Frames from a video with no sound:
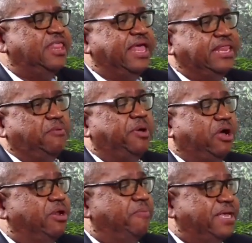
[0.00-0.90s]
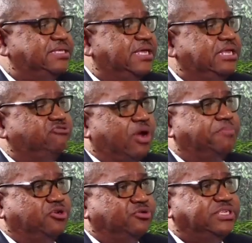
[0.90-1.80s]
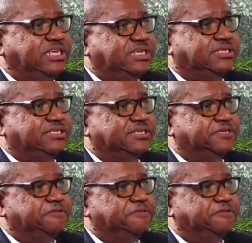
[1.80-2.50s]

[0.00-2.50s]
that they were going to basically drop the OTs.